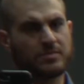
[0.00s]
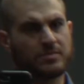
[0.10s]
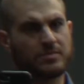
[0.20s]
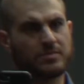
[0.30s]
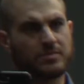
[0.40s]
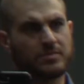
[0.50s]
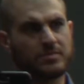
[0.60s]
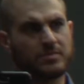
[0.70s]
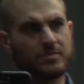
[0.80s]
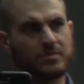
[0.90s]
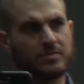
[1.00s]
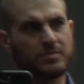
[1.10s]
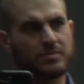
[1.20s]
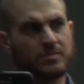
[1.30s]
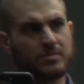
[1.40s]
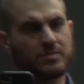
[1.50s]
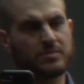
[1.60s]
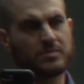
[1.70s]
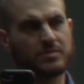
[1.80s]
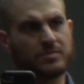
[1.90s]

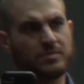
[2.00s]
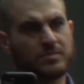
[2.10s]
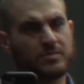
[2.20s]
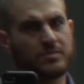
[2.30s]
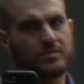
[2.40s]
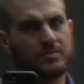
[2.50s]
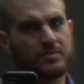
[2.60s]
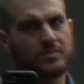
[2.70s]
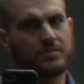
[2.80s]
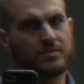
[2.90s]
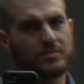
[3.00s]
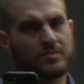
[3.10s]
(not speaking)